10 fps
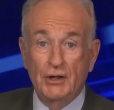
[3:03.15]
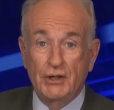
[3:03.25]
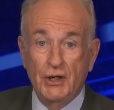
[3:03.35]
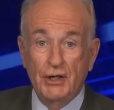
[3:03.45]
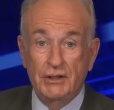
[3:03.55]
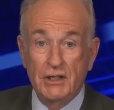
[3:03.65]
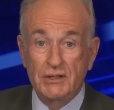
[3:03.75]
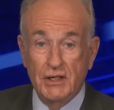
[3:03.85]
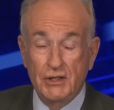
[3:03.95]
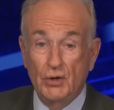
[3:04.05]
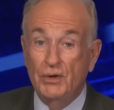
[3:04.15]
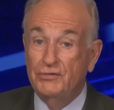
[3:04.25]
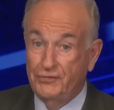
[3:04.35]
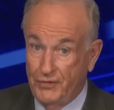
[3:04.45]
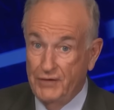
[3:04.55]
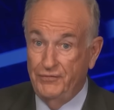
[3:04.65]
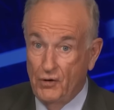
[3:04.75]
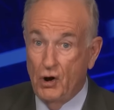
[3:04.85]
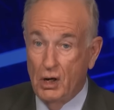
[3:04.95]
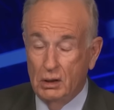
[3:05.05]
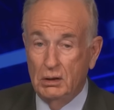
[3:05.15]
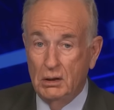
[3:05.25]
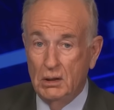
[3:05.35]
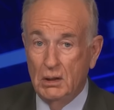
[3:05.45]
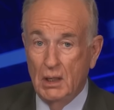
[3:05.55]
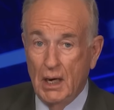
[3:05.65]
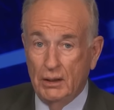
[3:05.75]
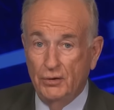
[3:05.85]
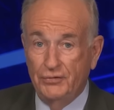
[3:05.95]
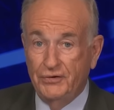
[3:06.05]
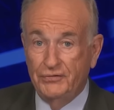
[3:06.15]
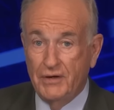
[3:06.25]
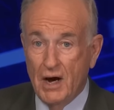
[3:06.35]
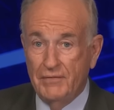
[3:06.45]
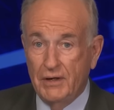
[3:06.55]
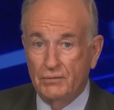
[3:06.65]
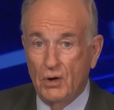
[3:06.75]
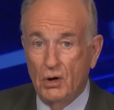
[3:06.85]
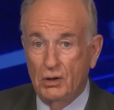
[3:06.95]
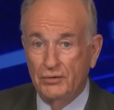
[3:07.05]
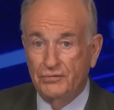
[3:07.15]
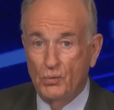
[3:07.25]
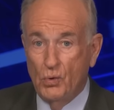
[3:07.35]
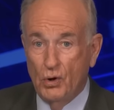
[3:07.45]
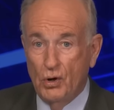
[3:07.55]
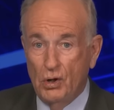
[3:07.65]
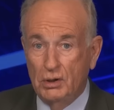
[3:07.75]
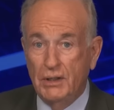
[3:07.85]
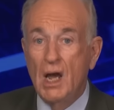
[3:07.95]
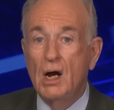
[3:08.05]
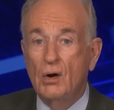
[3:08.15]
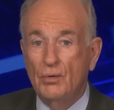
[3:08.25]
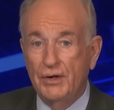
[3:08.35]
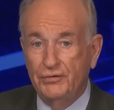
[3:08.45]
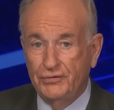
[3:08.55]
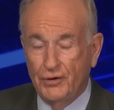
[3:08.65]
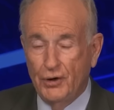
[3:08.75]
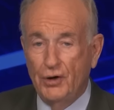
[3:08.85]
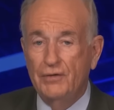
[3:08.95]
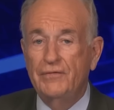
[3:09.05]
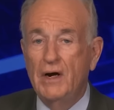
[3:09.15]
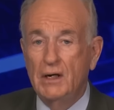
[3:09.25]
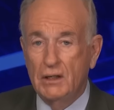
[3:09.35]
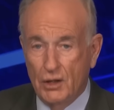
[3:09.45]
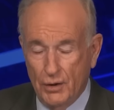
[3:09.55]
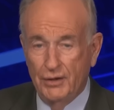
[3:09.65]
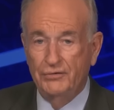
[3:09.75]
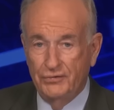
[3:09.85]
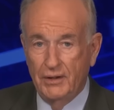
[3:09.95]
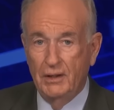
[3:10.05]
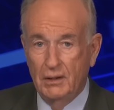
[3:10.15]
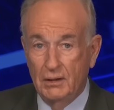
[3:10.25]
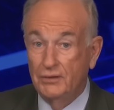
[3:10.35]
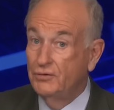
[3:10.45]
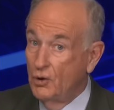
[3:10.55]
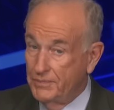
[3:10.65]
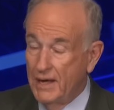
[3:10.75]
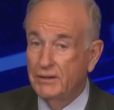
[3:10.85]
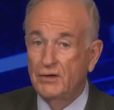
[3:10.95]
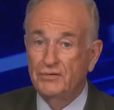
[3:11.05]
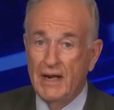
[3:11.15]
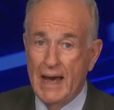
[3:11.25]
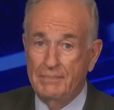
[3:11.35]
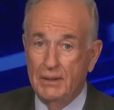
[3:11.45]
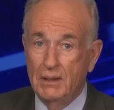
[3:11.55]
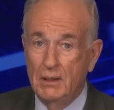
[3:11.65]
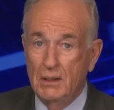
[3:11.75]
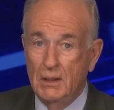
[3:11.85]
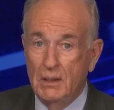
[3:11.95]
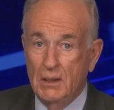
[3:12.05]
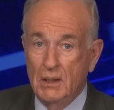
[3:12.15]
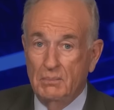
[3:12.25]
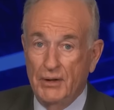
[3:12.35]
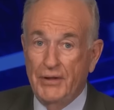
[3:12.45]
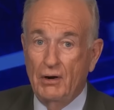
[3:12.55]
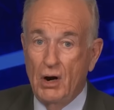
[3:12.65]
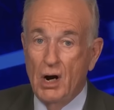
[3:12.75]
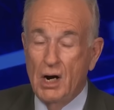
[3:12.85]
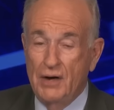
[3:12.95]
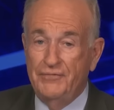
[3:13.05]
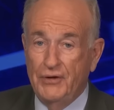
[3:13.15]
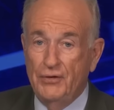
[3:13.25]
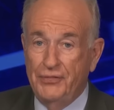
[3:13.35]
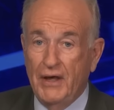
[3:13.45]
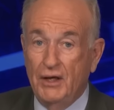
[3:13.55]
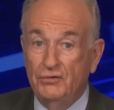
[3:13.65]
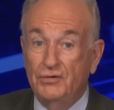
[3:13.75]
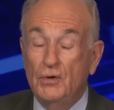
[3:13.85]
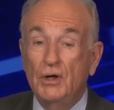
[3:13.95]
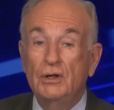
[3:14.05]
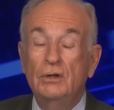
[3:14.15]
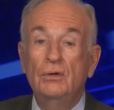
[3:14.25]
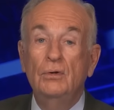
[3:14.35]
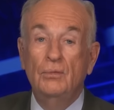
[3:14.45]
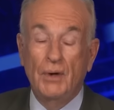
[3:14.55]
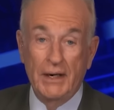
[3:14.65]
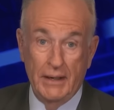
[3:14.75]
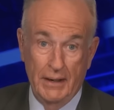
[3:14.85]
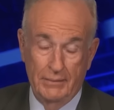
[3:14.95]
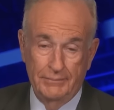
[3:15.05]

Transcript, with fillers: could continue its free fall and lose its coveted role as the world reserve currency. Let's hope that doesn't happen. But there are a few things you can do right now.